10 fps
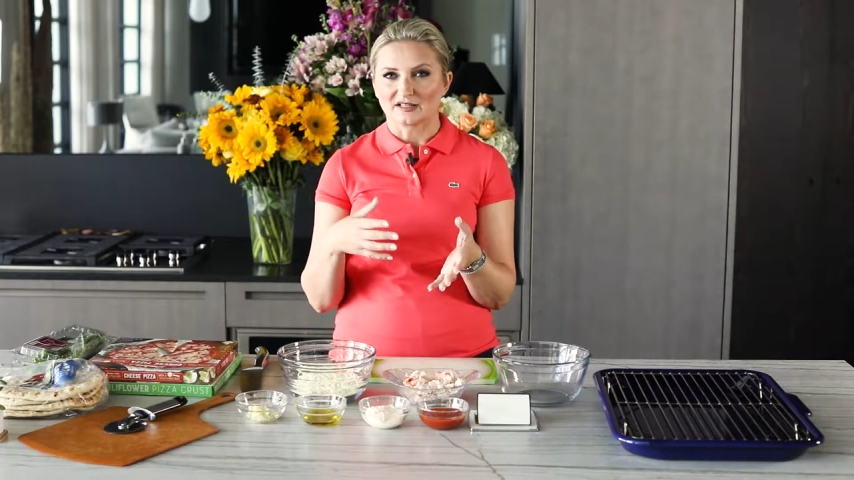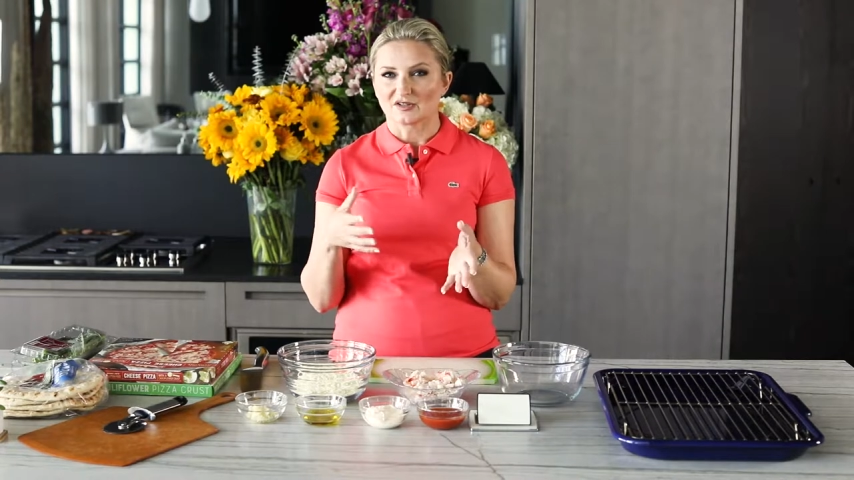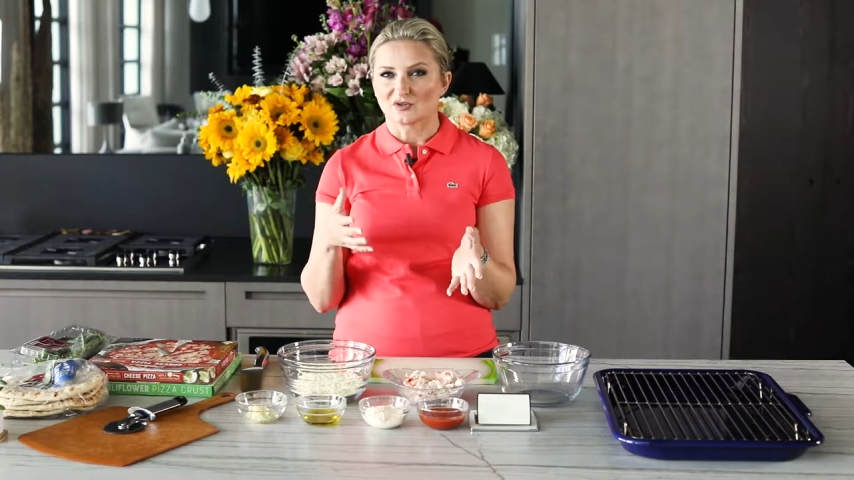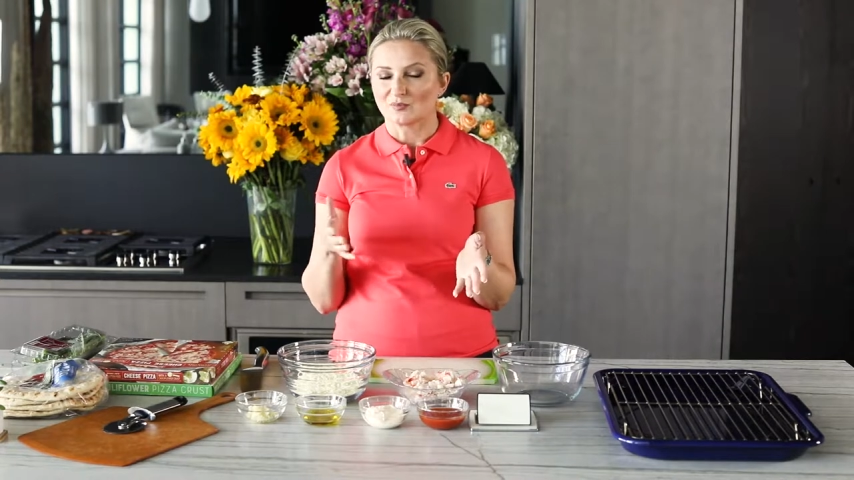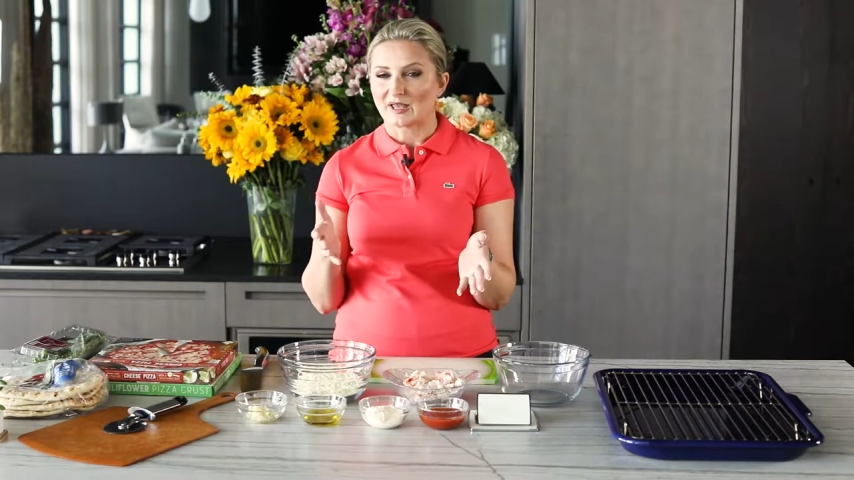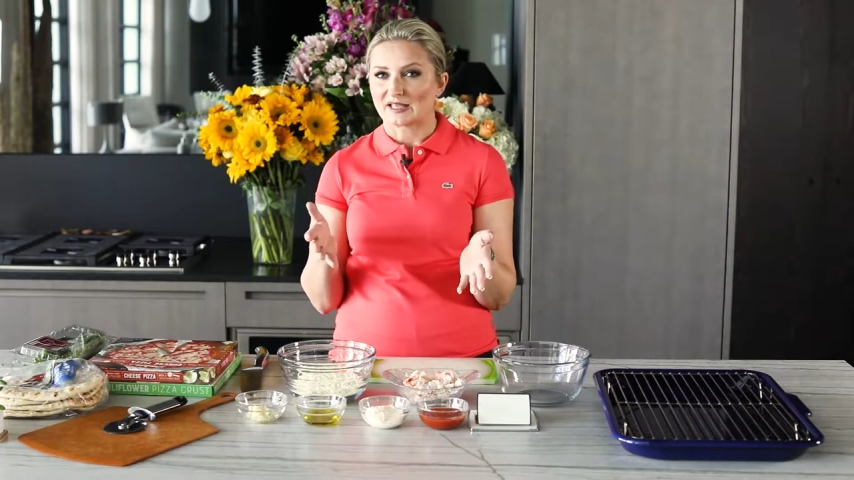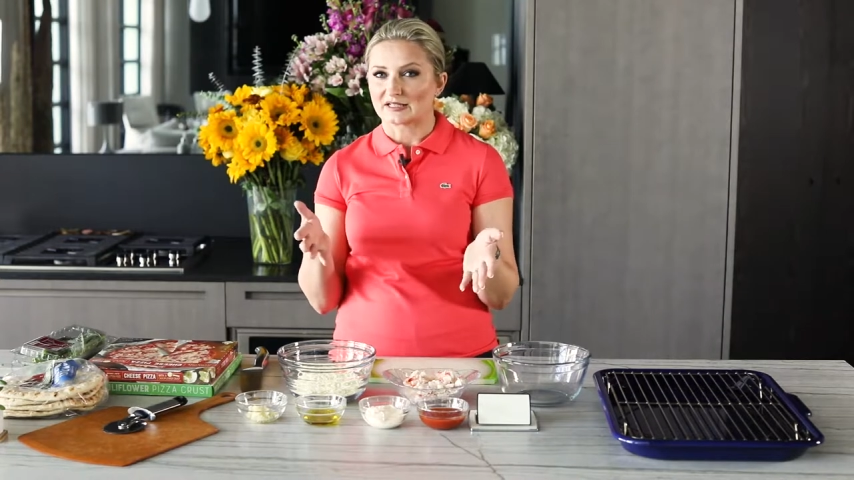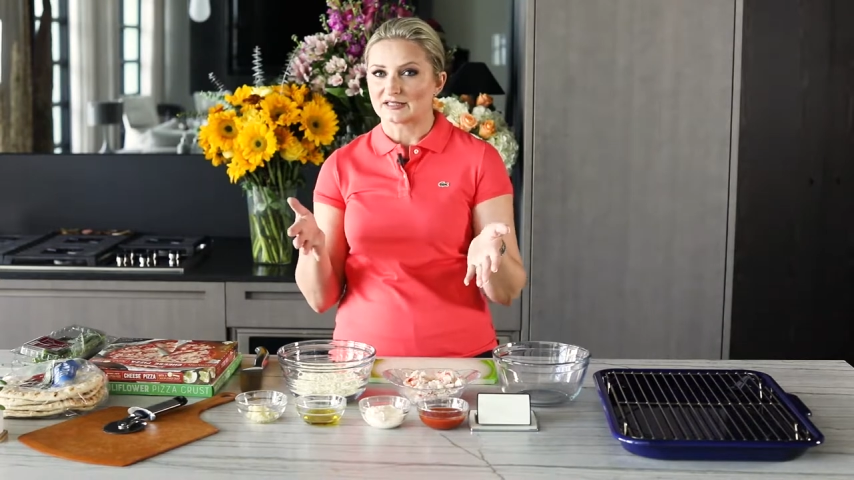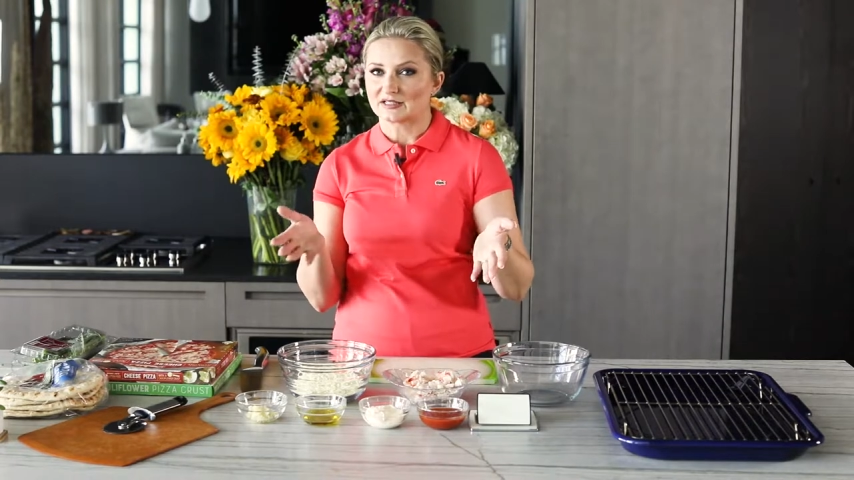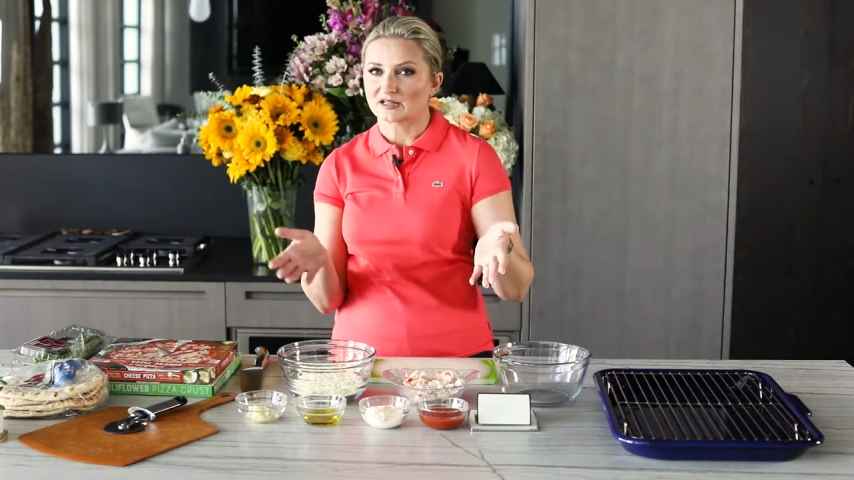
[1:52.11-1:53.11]
you're making
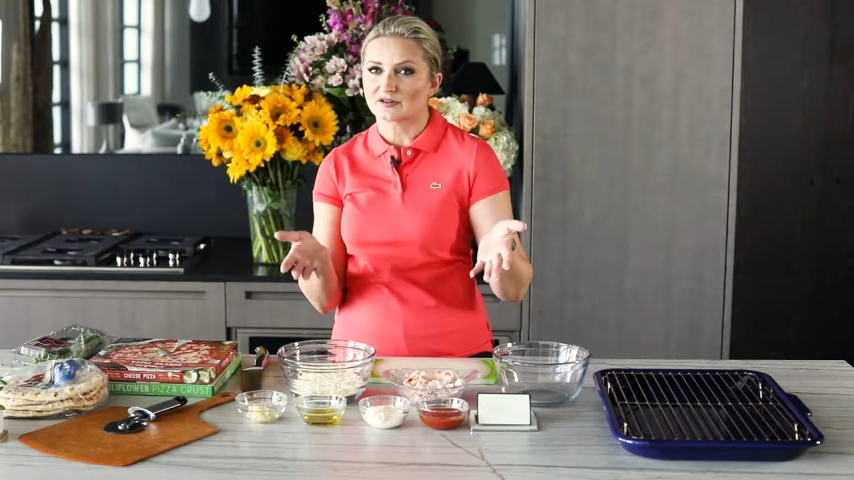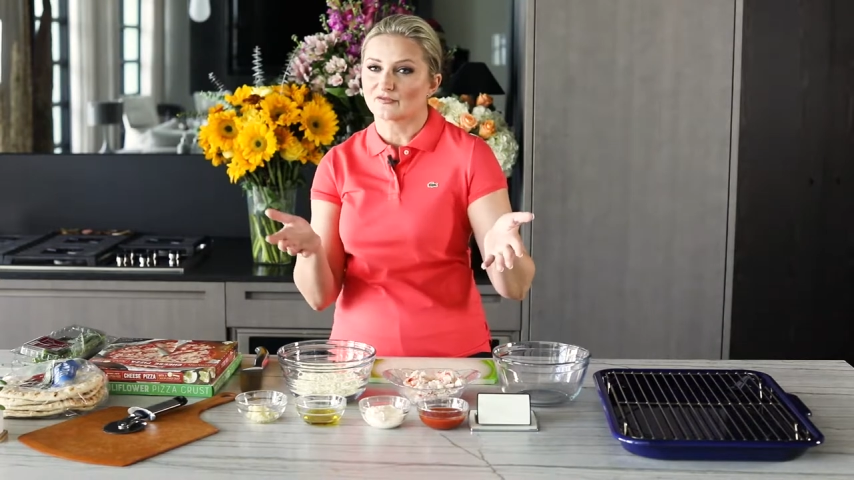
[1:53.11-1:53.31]
a dinner